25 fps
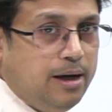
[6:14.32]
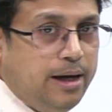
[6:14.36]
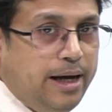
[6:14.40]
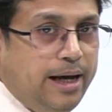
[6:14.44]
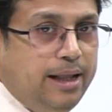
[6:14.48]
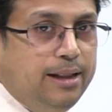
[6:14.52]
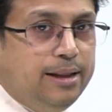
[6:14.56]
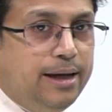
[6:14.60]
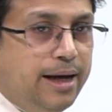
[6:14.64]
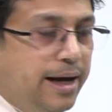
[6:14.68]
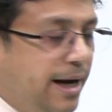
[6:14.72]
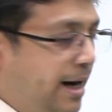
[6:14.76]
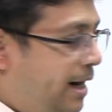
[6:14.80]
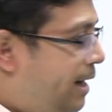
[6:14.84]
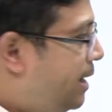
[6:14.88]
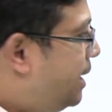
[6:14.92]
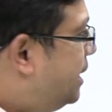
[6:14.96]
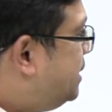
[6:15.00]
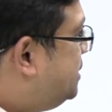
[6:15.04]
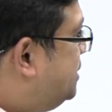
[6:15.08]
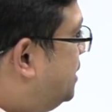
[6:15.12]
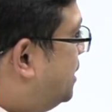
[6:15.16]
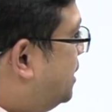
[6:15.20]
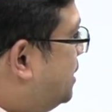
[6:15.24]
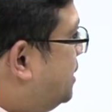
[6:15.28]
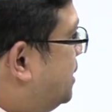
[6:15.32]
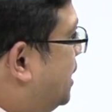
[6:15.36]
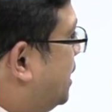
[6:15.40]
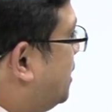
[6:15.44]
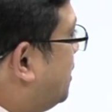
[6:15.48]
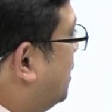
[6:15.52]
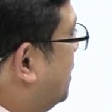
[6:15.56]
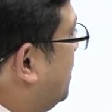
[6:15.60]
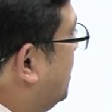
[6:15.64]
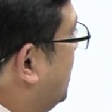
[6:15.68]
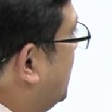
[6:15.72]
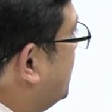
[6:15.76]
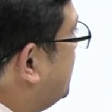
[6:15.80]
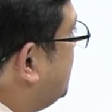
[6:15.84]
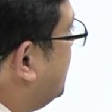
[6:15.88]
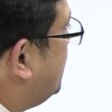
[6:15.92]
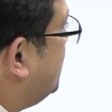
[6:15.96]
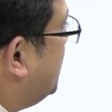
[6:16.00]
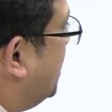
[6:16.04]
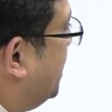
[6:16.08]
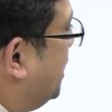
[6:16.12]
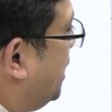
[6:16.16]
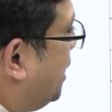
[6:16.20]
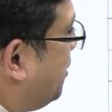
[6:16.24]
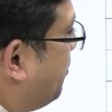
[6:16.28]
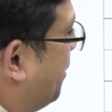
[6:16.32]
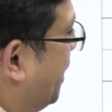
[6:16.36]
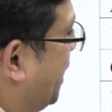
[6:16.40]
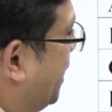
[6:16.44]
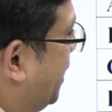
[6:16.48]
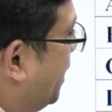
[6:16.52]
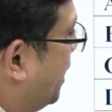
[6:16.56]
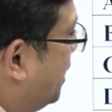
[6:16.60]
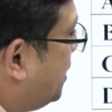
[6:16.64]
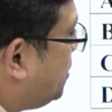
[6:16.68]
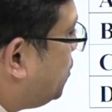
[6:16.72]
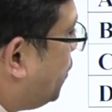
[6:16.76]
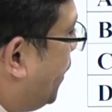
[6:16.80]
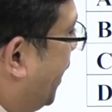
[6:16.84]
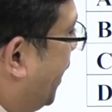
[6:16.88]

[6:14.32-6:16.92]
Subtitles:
in the head region that contains the genetic material. So